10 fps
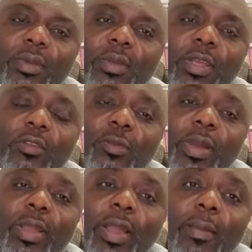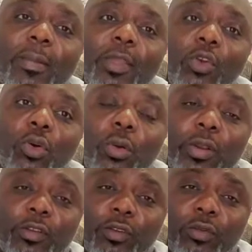That's why I'm
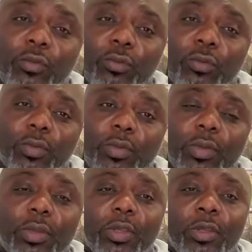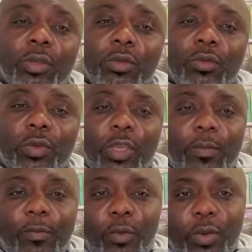encouraging you to keep
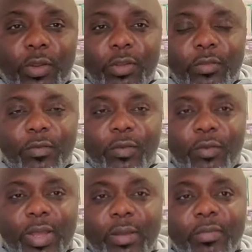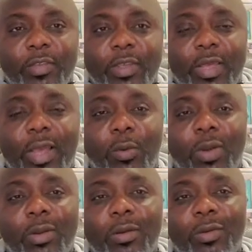following this video. I'm saying that I
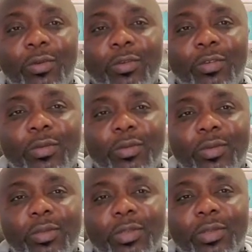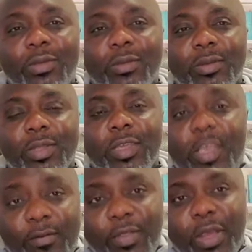want to use the
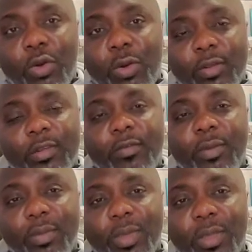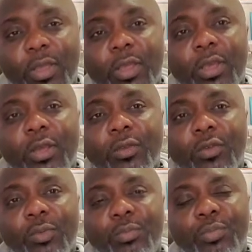gift that God has given me
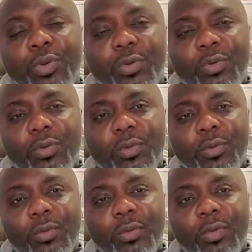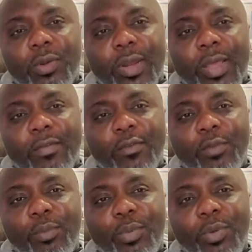to build your life, to
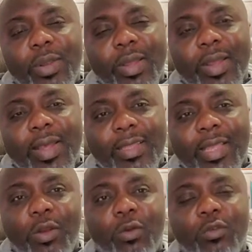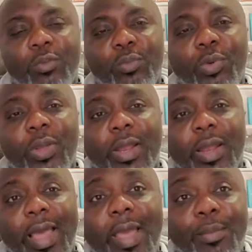build a catalog, to build a
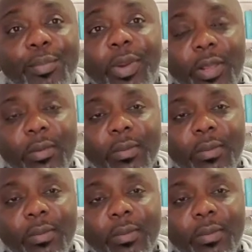library,